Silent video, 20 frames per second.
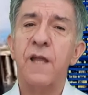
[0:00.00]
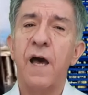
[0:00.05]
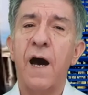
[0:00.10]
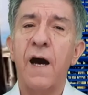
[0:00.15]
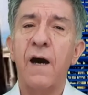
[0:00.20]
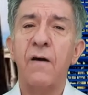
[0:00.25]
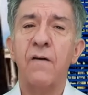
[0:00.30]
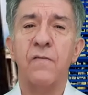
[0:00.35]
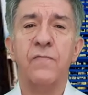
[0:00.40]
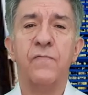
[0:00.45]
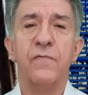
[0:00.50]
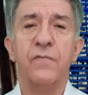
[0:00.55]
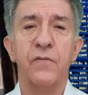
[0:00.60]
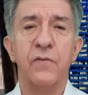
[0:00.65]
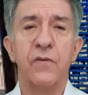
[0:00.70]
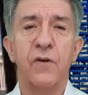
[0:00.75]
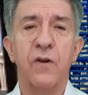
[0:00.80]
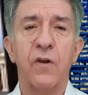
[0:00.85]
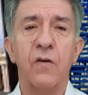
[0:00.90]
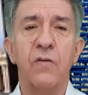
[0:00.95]
out
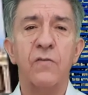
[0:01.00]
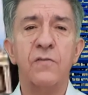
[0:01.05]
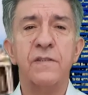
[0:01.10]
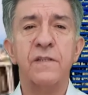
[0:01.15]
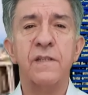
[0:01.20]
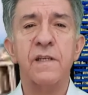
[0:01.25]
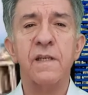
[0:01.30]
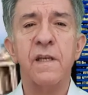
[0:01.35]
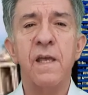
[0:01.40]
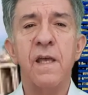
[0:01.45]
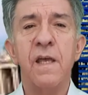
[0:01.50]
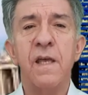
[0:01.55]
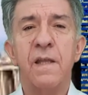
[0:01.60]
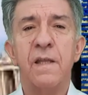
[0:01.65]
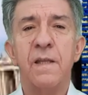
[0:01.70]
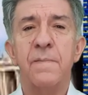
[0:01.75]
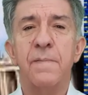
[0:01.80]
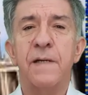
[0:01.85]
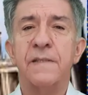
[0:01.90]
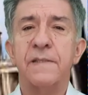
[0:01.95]
for closing
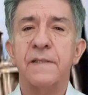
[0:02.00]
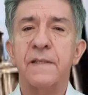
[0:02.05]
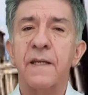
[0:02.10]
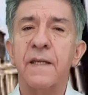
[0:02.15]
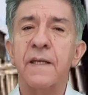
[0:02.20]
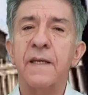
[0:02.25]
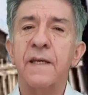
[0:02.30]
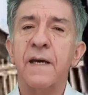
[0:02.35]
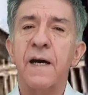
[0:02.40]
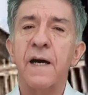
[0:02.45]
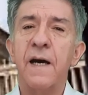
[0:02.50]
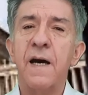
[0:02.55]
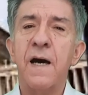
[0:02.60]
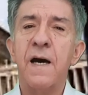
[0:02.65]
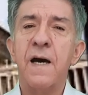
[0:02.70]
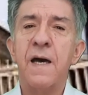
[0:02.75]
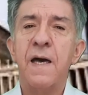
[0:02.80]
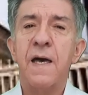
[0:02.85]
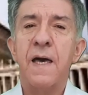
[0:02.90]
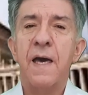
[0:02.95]
the Basilica
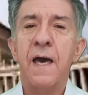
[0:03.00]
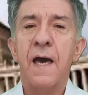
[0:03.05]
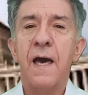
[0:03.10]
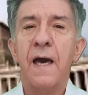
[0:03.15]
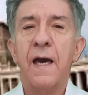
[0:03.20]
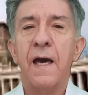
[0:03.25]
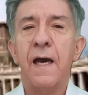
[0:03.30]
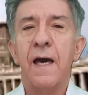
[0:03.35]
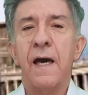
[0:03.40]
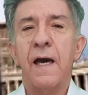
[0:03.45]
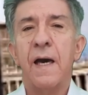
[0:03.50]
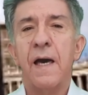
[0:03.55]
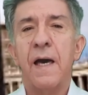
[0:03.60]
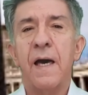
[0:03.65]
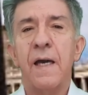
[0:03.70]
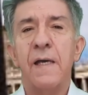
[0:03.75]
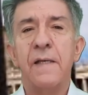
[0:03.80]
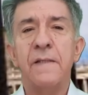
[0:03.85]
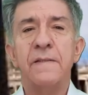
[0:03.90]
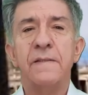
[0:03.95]

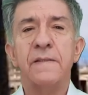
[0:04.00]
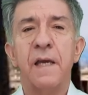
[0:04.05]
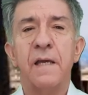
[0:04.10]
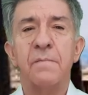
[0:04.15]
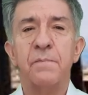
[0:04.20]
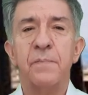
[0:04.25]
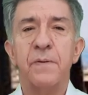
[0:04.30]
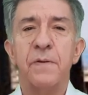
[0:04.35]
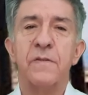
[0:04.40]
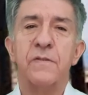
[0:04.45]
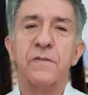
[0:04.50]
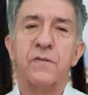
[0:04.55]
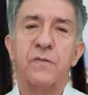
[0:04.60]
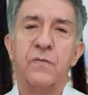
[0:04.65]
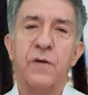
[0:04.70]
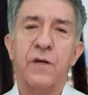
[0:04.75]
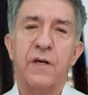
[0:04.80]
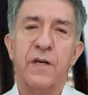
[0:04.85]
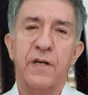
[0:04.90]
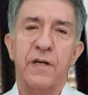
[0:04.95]
and St. Peter's
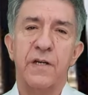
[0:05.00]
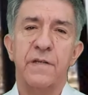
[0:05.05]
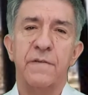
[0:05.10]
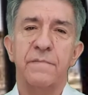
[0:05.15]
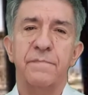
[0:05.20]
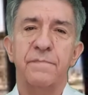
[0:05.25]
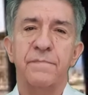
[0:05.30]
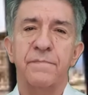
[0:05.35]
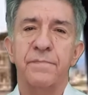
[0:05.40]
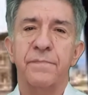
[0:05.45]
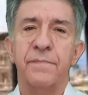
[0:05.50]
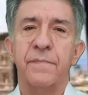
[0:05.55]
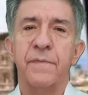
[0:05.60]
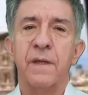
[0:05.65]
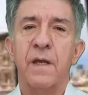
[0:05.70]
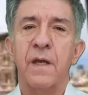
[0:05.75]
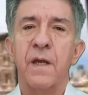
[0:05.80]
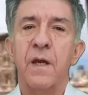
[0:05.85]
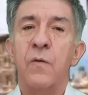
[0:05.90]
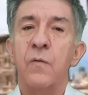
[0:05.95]
Square,
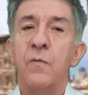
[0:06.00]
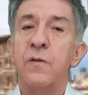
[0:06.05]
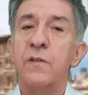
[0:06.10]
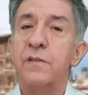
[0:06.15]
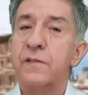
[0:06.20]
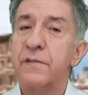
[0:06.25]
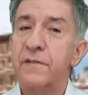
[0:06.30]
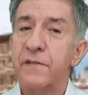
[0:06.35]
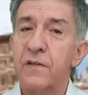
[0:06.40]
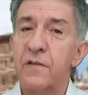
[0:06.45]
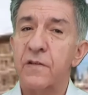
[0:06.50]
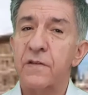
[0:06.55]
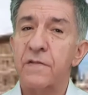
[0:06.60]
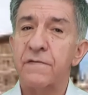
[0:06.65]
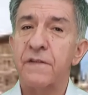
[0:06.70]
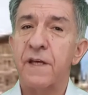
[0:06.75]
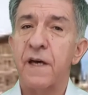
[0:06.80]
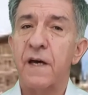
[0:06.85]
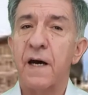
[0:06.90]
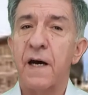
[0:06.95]
which
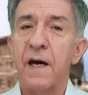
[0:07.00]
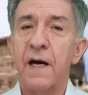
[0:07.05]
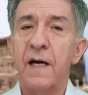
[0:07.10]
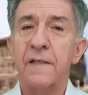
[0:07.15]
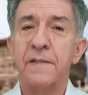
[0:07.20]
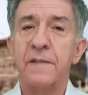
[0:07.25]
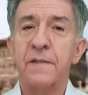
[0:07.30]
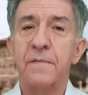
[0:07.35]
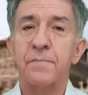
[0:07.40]
served as a